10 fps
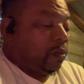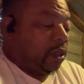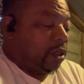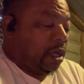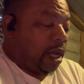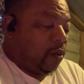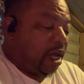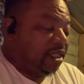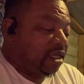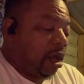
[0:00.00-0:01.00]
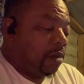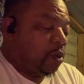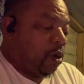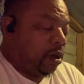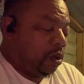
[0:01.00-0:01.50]
but you gotta watch Tom
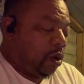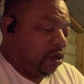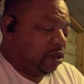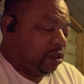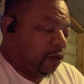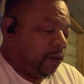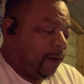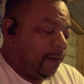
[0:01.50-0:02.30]
Gorno also.